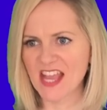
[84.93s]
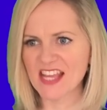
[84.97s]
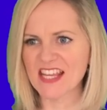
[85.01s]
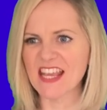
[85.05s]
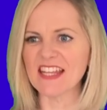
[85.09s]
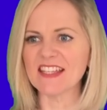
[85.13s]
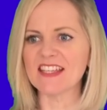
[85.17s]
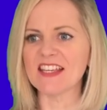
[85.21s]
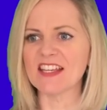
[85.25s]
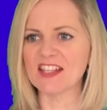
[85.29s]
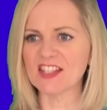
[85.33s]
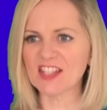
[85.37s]

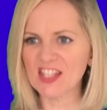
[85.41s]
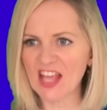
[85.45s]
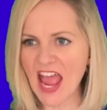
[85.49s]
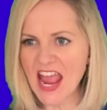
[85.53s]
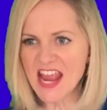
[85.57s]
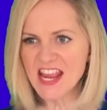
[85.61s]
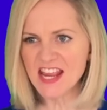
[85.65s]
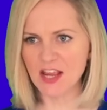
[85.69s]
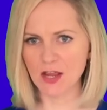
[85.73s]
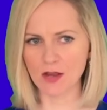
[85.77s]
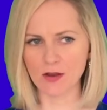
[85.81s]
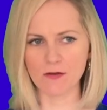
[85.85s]
getting
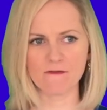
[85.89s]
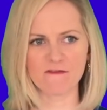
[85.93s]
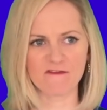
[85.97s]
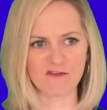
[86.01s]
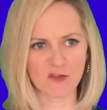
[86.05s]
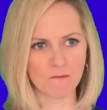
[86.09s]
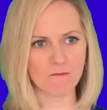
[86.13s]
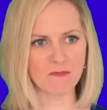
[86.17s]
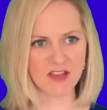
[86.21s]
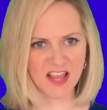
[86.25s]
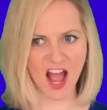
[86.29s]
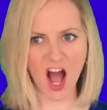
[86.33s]
taken
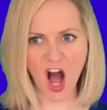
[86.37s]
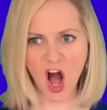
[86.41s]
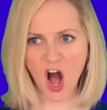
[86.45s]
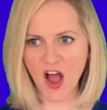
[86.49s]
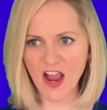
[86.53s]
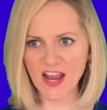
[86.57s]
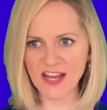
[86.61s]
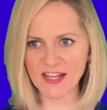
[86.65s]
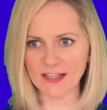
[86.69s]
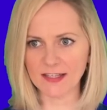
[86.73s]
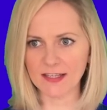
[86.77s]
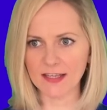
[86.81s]
from
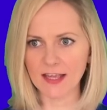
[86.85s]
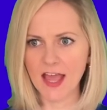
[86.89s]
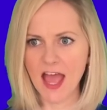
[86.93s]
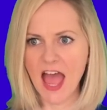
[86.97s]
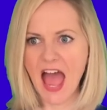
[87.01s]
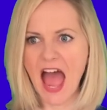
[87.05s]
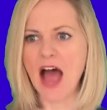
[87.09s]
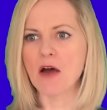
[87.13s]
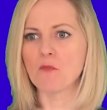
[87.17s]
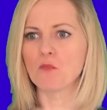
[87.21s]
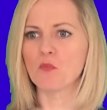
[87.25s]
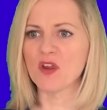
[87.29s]
behind,
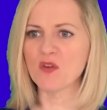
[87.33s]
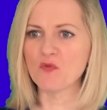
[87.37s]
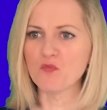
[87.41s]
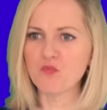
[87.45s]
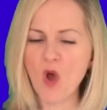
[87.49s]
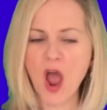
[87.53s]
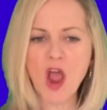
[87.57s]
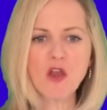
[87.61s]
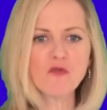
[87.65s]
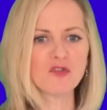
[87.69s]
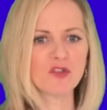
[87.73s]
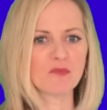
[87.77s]
and we
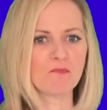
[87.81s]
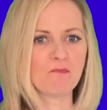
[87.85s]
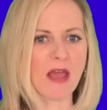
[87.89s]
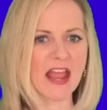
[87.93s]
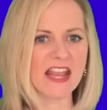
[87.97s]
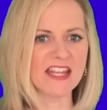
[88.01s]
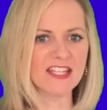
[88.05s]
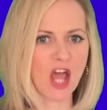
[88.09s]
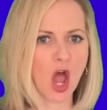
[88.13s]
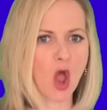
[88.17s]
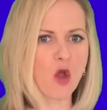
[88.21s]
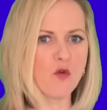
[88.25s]
won't
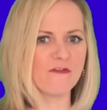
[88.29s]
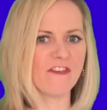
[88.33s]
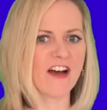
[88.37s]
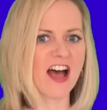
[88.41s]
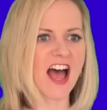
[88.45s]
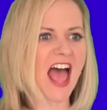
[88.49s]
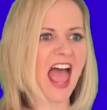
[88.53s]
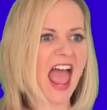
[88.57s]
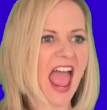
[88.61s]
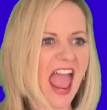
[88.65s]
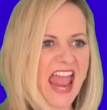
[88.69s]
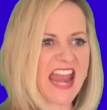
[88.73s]
bend
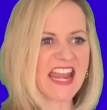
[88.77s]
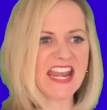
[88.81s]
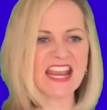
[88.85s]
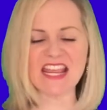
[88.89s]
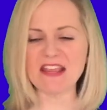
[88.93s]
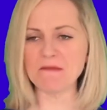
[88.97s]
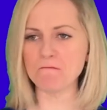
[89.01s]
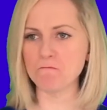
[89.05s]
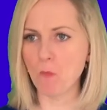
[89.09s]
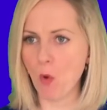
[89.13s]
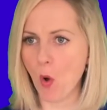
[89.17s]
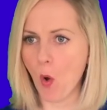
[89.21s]
over
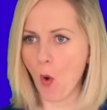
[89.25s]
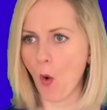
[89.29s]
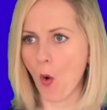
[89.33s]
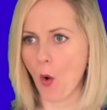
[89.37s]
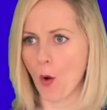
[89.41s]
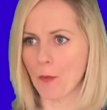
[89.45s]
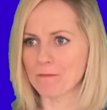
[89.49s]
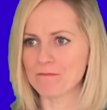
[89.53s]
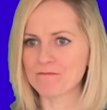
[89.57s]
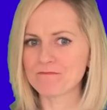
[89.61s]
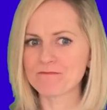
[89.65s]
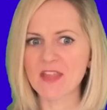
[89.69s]
any
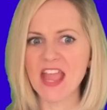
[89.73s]
more.